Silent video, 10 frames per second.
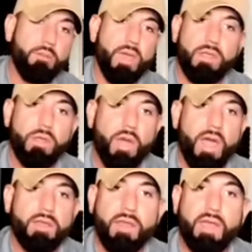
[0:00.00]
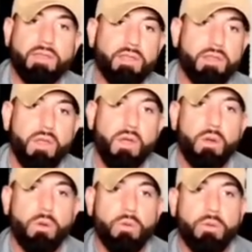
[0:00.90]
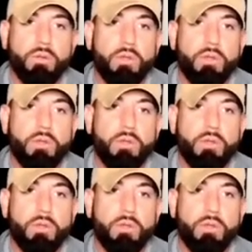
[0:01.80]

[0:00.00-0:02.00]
met you, I didn't know,